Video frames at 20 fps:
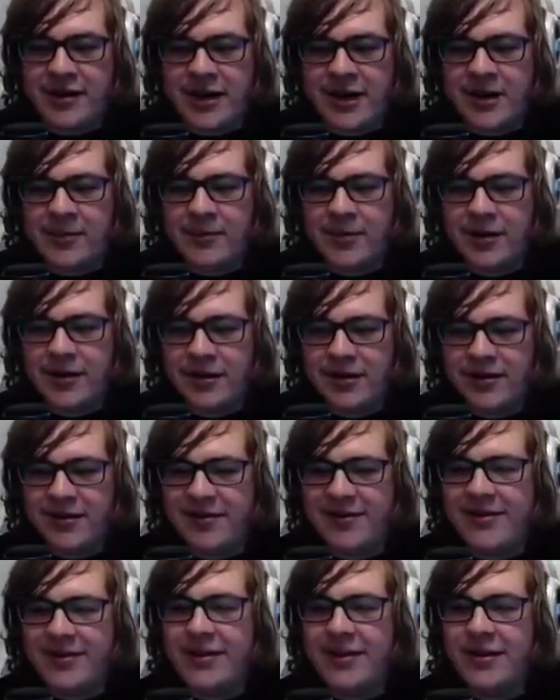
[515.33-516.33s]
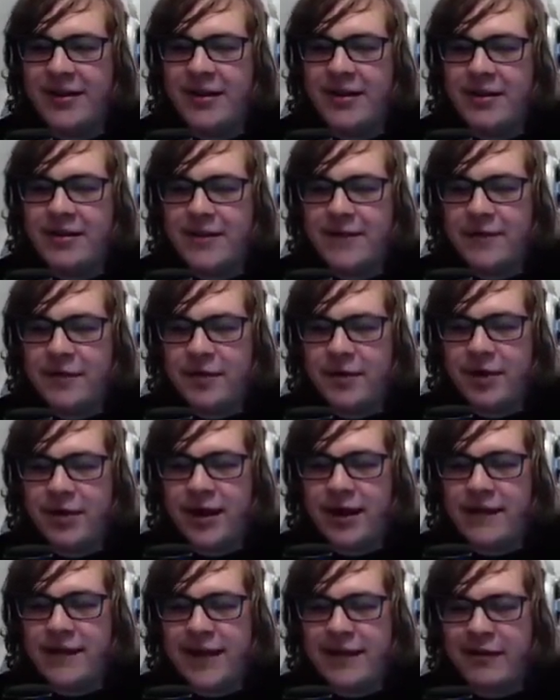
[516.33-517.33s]
game because you have to do a
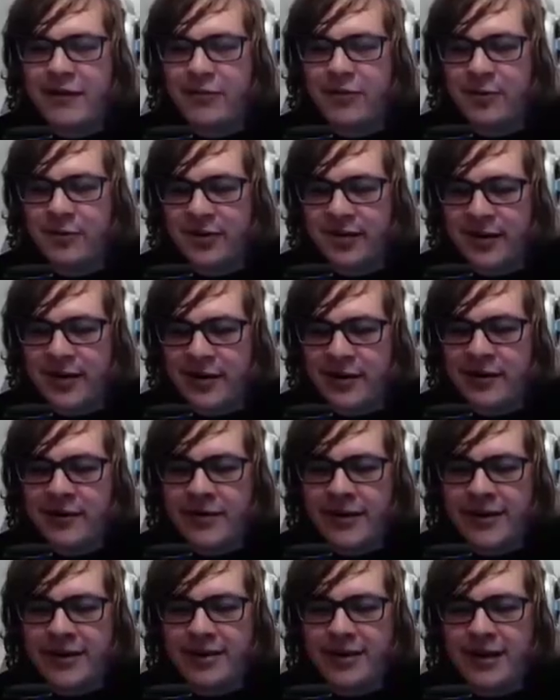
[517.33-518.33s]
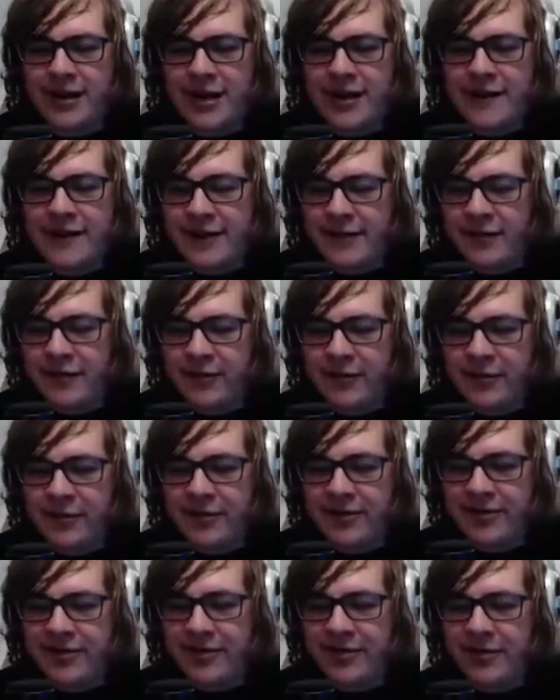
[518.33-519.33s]
lot of damage boosts here, like a lot of damage
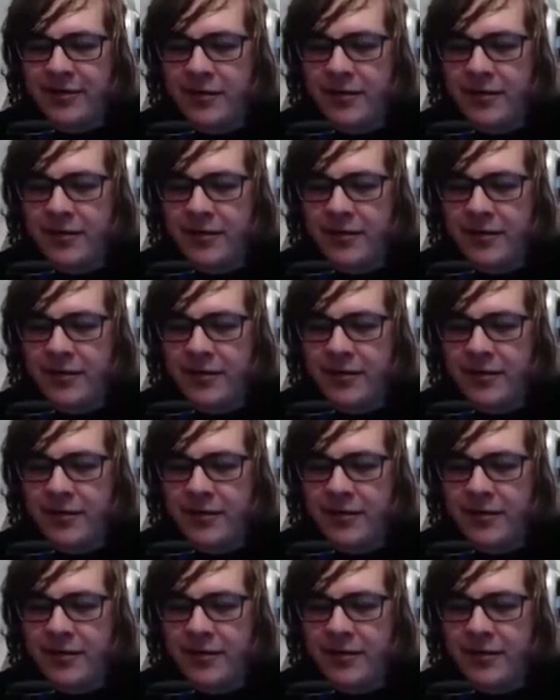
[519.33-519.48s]
boosts.